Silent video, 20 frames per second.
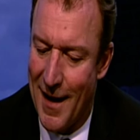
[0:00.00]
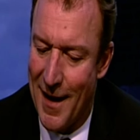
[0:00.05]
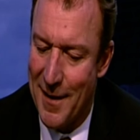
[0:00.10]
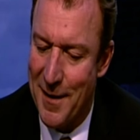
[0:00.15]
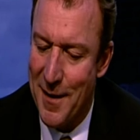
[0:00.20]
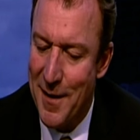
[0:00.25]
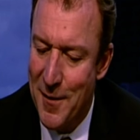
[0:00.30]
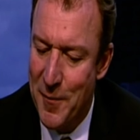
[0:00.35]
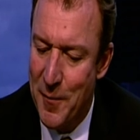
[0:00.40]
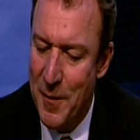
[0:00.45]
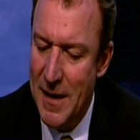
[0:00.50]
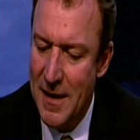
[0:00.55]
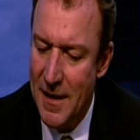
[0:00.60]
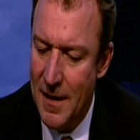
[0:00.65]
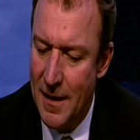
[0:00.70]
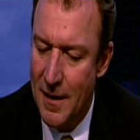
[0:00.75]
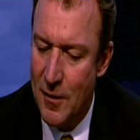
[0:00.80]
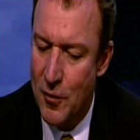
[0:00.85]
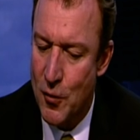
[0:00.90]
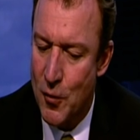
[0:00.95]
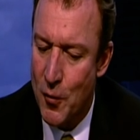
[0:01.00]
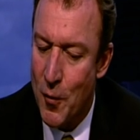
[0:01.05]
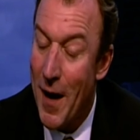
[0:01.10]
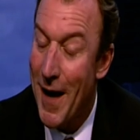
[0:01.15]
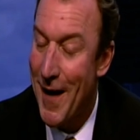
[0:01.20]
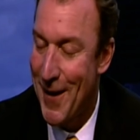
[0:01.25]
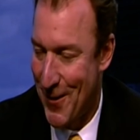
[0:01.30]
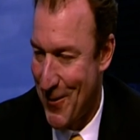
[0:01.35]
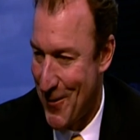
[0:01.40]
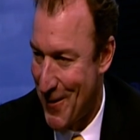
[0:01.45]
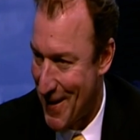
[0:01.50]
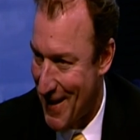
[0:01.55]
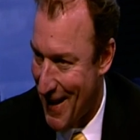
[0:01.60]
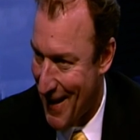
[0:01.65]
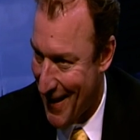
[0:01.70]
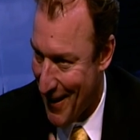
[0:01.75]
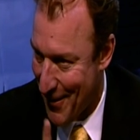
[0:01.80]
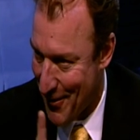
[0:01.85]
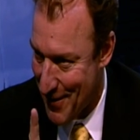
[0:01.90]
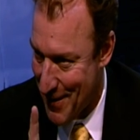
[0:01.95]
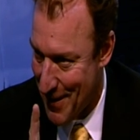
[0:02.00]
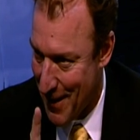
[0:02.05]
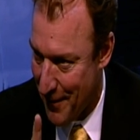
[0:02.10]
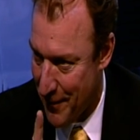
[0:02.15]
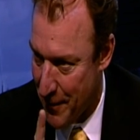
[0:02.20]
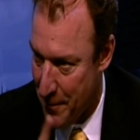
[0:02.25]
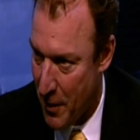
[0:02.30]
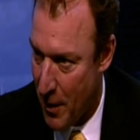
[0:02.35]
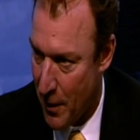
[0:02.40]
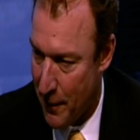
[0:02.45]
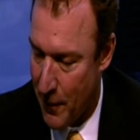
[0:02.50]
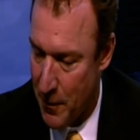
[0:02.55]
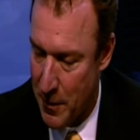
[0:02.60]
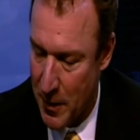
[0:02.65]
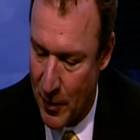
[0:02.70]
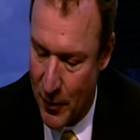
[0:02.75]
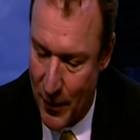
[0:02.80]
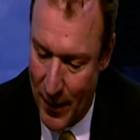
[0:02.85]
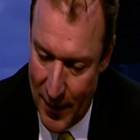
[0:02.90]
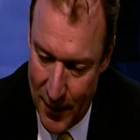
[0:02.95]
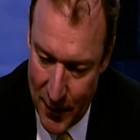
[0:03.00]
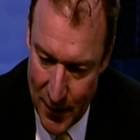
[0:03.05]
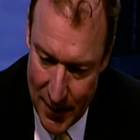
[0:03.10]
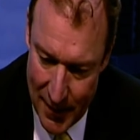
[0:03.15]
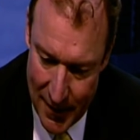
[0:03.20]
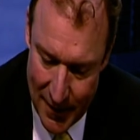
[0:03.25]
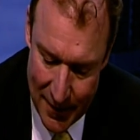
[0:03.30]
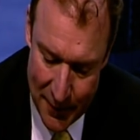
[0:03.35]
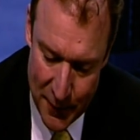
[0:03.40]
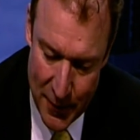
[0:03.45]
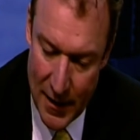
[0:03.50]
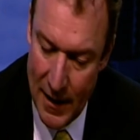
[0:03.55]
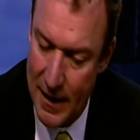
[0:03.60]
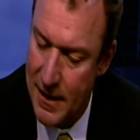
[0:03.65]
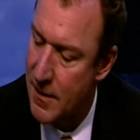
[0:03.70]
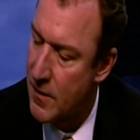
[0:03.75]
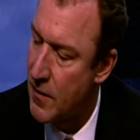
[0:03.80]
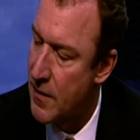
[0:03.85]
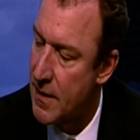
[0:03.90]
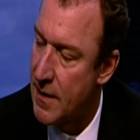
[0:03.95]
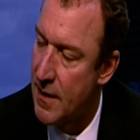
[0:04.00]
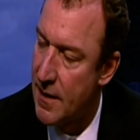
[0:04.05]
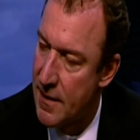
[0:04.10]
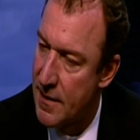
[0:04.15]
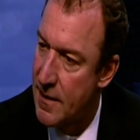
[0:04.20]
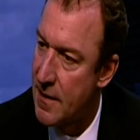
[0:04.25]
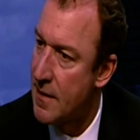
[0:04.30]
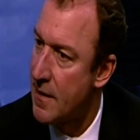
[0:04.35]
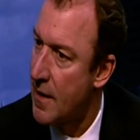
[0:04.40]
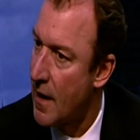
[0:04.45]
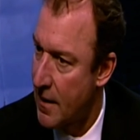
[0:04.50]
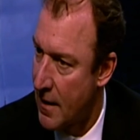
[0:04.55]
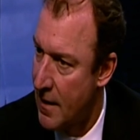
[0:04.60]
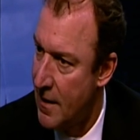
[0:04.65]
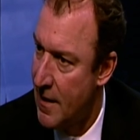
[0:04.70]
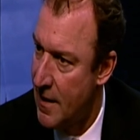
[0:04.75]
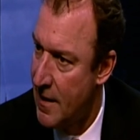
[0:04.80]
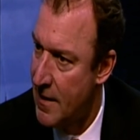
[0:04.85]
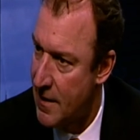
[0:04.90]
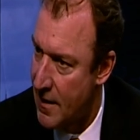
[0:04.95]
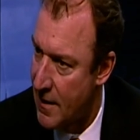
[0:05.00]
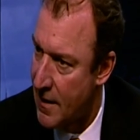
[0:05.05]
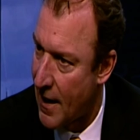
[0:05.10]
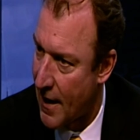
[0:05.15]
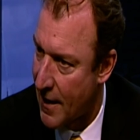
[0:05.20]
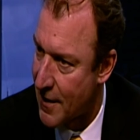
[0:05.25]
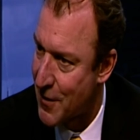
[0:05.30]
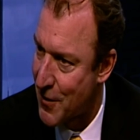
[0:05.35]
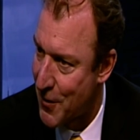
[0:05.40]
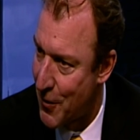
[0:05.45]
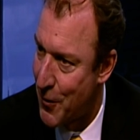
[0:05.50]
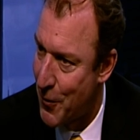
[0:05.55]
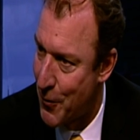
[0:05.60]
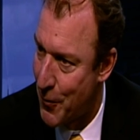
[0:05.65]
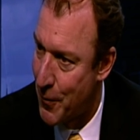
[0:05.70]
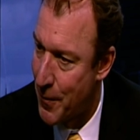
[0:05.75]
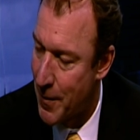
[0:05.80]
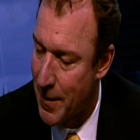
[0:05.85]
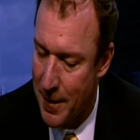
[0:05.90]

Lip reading: I think we try to set ourselves apart from the crowd. One has to see this is not an easy task to do.